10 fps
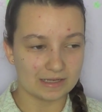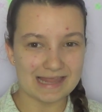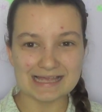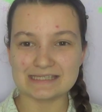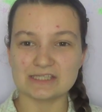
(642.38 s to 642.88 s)

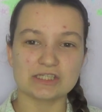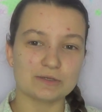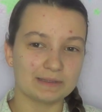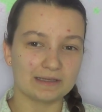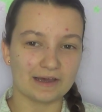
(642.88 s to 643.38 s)
lessons
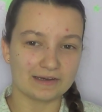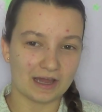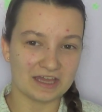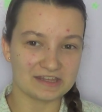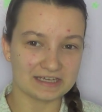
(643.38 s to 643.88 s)
to be learned,
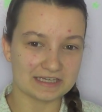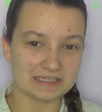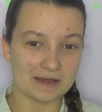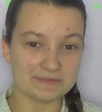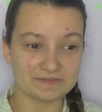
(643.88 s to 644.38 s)
I think, in
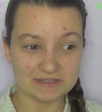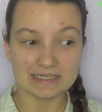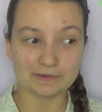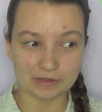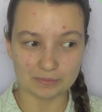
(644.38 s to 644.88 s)
terms of
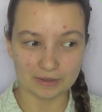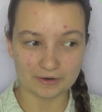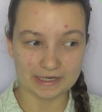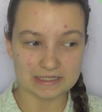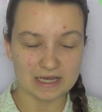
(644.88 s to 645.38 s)
dealing with your
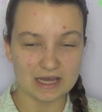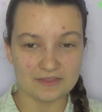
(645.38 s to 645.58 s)
period